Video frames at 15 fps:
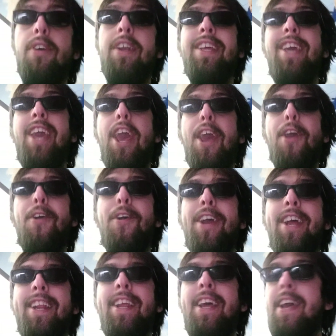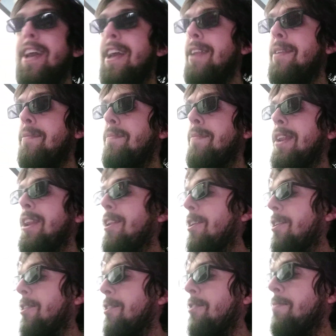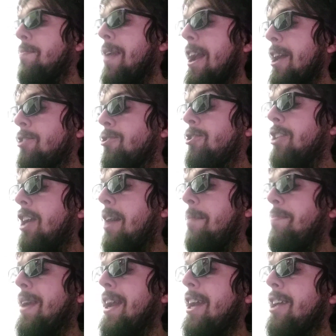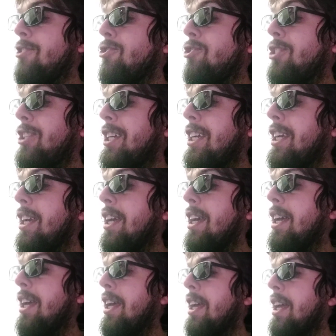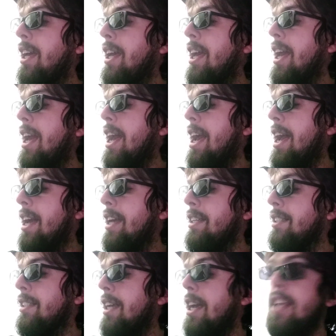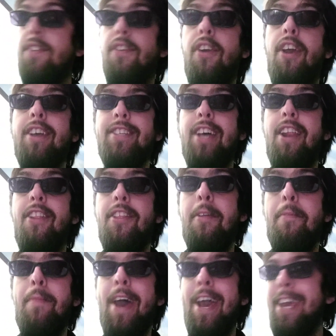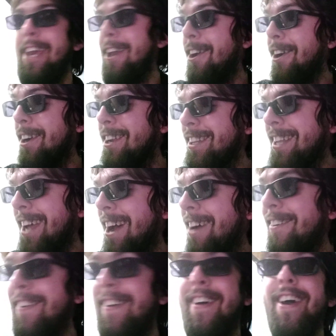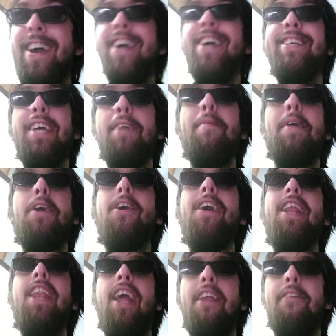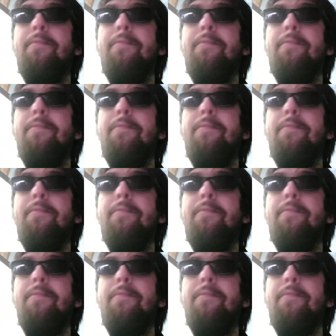at Middle Earth Pet Shop, and she is very excited that I'm back here in town, because I make her a lot of money.